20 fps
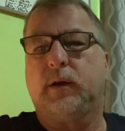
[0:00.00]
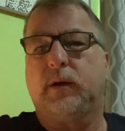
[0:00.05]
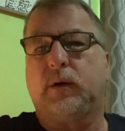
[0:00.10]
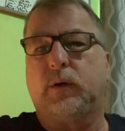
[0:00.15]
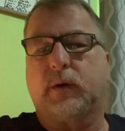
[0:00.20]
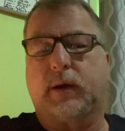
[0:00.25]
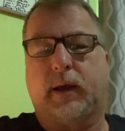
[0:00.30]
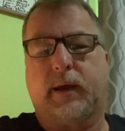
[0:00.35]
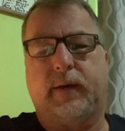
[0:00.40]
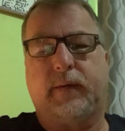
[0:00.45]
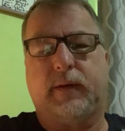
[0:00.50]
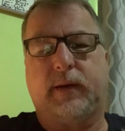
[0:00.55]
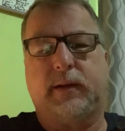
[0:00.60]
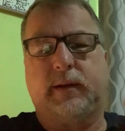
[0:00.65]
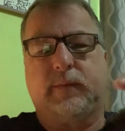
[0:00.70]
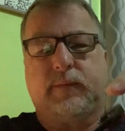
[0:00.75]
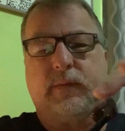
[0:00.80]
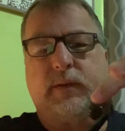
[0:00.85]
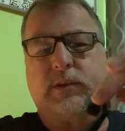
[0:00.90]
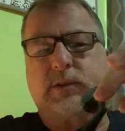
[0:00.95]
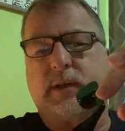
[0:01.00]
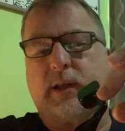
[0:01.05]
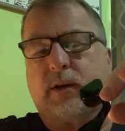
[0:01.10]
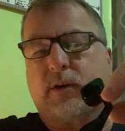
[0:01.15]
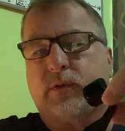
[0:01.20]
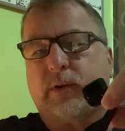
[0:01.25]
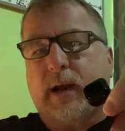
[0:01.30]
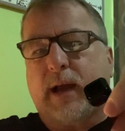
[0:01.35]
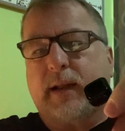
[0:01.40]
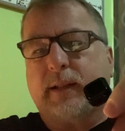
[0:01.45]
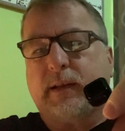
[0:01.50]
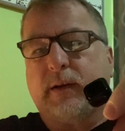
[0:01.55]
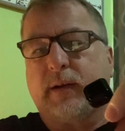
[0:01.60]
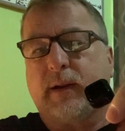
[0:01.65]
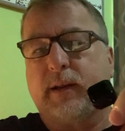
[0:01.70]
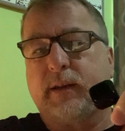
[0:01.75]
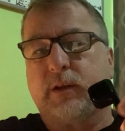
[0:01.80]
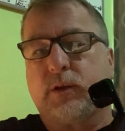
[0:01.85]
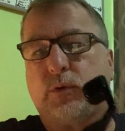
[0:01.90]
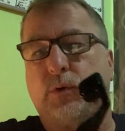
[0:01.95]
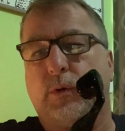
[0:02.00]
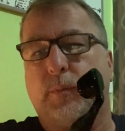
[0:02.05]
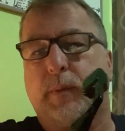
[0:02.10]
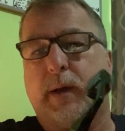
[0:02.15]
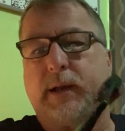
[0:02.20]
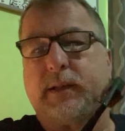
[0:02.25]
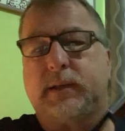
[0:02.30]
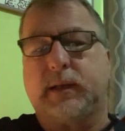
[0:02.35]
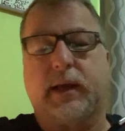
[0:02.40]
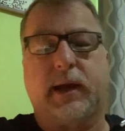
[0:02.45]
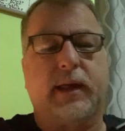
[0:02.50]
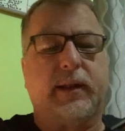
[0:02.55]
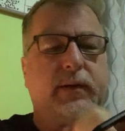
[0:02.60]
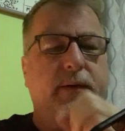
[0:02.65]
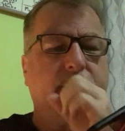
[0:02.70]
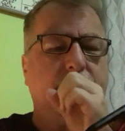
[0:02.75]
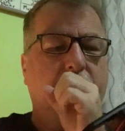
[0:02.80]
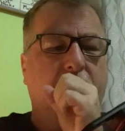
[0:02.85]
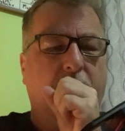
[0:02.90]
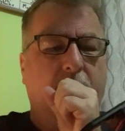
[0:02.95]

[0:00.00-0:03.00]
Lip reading: Okay, and it's got a crack there, and I had to glue it back together.